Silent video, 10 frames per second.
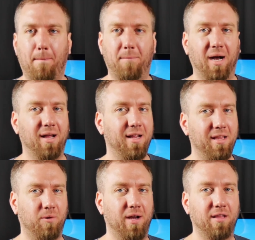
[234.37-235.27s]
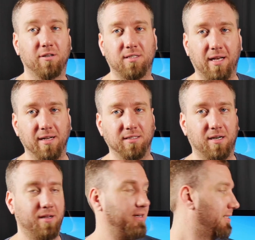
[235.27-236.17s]
but either way, those settings
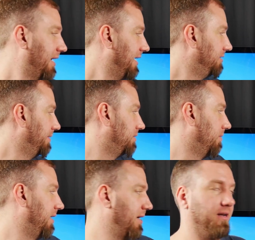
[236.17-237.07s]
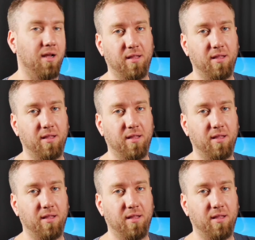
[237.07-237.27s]
aren't gonna change between